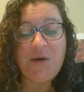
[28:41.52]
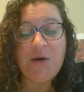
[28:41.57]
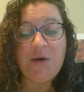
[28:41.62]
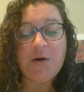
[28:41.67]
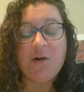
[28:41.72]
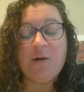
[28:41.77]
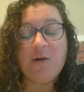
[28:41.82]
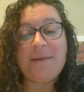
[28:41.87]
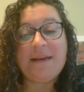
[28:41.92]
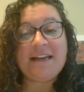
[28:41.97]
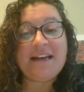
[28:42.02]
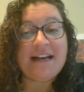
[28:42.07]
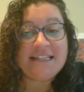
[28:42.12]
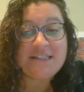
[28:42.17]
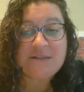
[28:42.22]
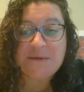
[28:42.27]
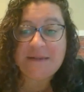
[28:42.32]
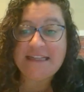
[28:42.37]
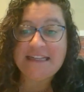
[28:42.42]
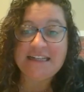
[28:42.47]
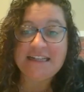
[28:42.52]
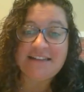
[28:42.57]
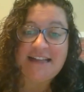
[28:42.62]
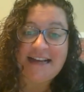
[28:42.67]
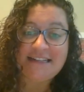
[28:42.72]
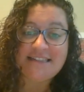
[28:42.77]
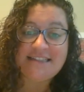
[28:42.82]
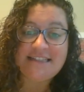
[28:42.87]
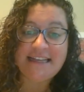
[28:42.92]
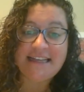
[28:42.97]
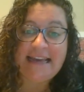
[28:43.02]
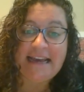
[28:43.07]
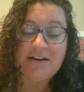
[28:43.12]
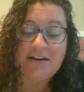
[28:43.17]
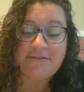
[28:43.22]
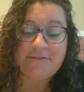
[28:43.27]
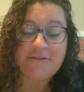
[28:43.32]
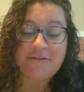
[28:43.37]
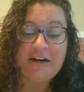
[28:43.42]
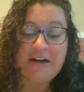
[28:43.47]
or because we neglect to
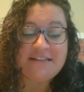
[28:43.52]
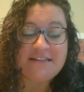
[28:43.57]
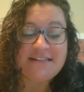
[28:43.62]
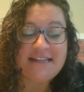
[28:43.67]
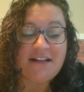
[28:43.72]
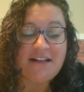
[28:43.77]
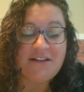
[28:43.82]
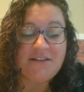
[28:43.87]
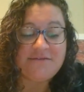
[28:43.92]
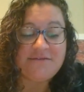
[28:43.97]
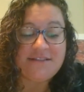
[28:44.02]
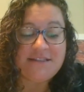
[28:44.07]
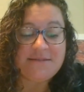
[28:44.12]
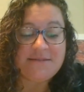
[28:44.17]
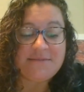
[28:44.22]
care for ourselves.